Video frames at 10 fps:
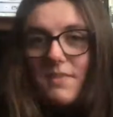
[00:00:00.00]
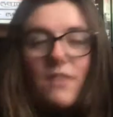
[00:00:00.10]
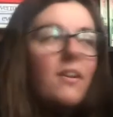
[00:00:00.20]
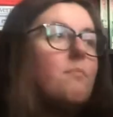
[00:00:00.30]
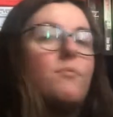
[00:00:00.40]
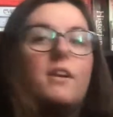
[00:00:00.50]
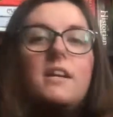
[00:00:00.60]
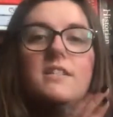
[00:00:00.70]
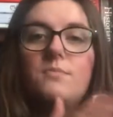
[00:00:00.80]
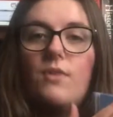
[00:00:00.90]
They're very
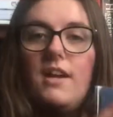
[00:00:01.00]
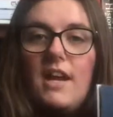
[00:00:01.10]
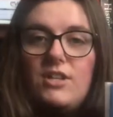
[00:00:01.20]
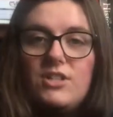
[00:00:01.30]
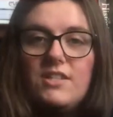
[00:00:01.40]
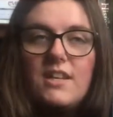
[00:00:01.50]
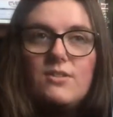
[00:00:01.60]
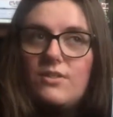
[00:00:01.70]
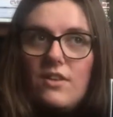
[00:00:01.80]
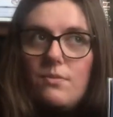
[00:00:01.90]
pretty, sprayed edges. I
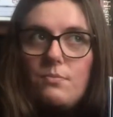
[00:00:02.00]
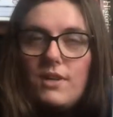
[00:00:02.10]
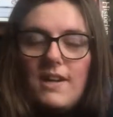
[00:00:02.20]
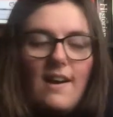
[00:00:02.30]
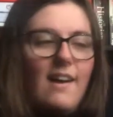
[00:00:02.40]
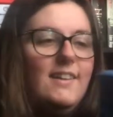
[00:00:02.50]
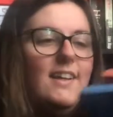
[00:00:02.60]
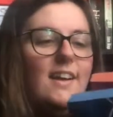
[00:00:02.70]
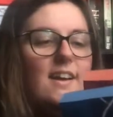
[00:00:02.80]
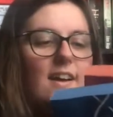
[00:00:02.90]
do love a pretty arc.
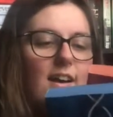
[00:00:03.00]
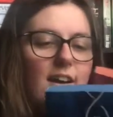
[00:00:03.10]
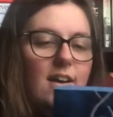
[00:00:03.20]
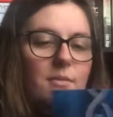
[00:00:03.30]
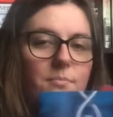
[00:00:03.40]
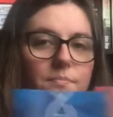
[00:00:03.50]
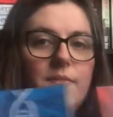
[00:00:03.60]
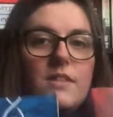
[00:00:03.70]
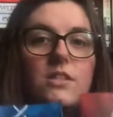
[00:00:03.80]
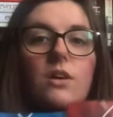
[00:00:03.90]

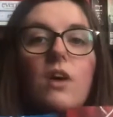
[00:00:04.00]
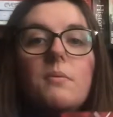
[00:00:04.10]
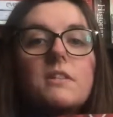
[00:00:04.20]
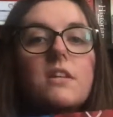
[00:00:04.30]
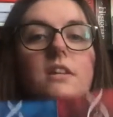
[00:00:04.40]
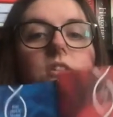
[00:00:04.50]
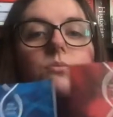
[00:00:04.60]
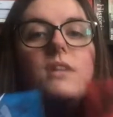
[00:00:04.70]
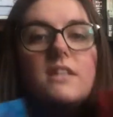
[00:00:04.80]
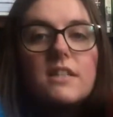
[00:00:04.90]
So I'm excited to
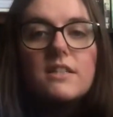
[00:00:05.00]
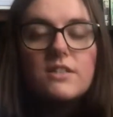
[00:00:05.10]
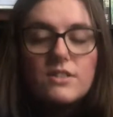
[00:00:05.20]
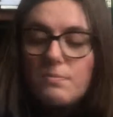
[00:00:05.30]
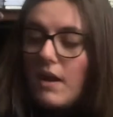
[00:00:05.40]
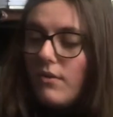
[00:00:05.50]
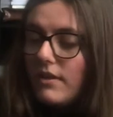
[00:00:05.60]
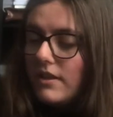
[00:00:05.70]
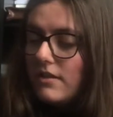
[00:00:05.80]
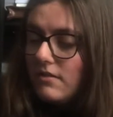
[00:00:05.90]
read these because
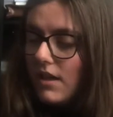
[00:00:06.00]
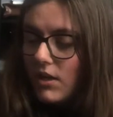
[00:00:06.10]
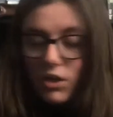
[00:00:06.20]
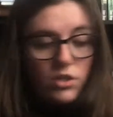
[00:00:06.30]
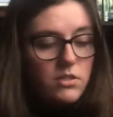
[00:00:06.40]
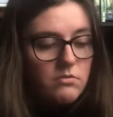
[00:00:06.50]
apparently they're good.